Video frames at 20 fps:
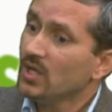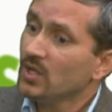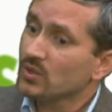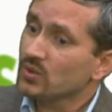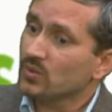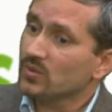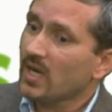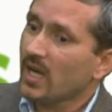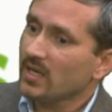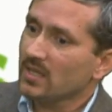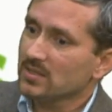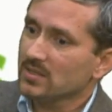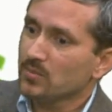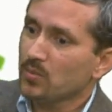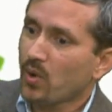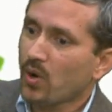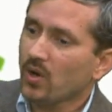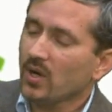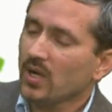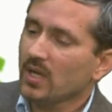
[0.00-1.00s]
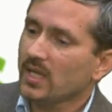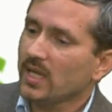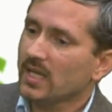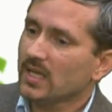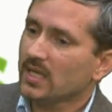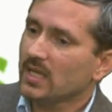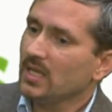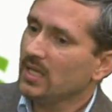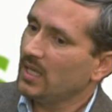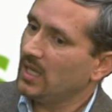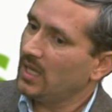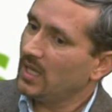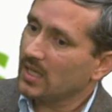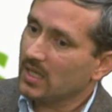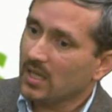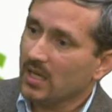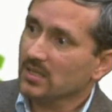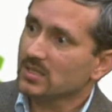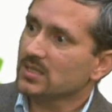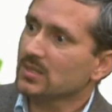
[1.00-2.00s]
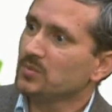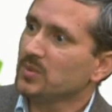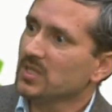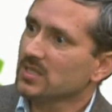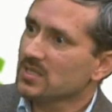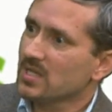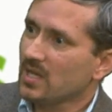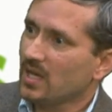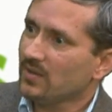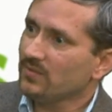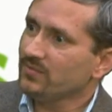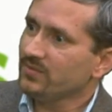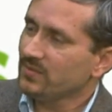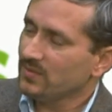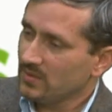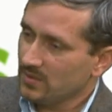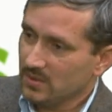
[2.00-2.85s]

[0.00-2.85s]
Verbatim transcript: So that is a model that customers love,